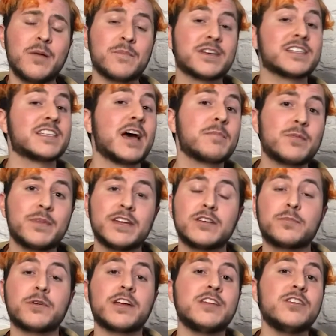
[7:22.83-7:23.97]
because I'm committed to
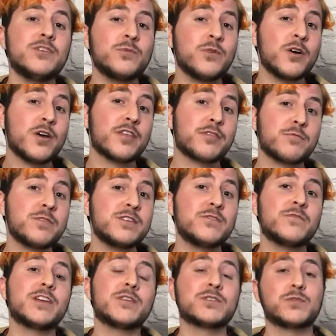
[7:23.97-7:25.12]
bringing you 3 new
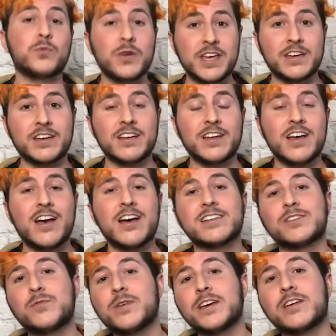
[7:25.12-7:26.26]
videos a week
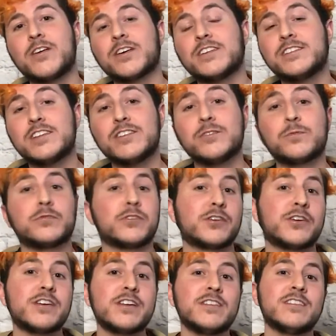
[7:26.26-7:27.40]
so we can all continue
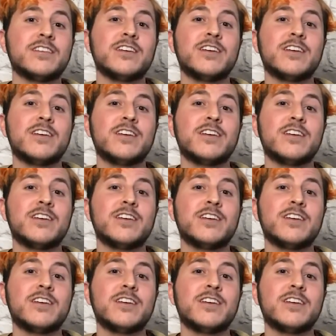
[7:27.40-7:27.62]
learning,